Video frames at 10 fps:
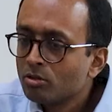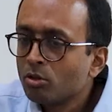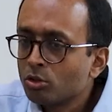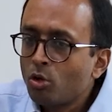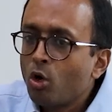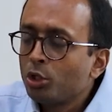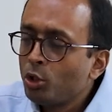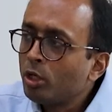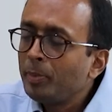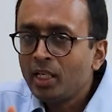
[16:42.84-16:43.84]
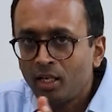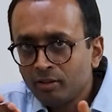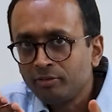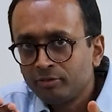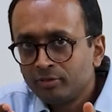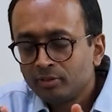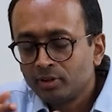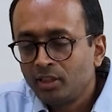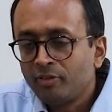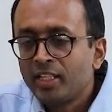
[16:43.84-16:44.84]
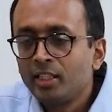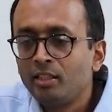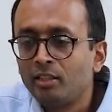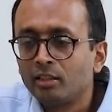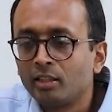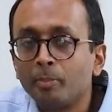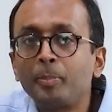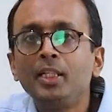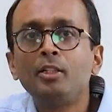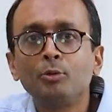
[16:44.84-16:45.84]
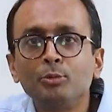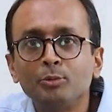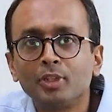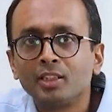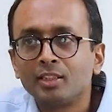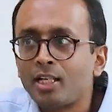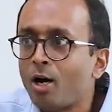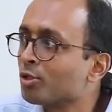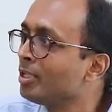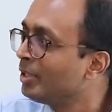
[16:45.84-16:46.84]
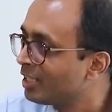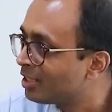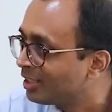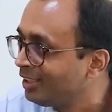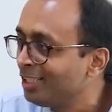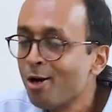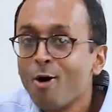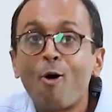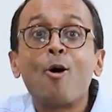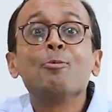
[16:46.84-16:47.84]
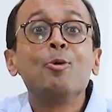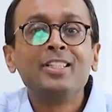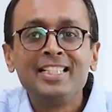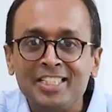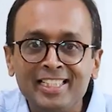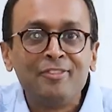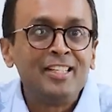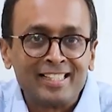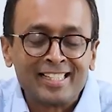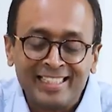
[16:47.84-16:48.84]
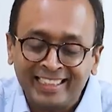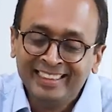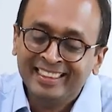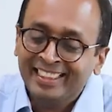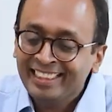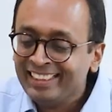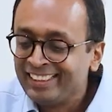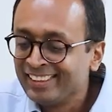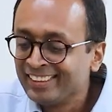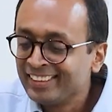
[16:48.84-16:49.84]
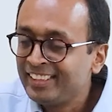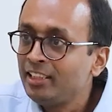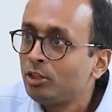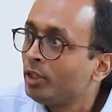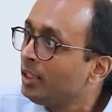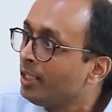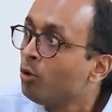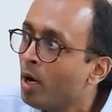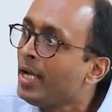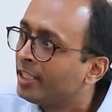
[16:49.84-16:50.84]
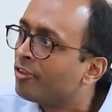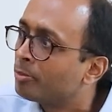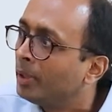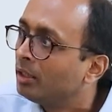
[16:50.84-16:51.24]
So on your behalf, if I can appeal to the housing ministry or Modi ji, if he's listening, because this happened in GIFT.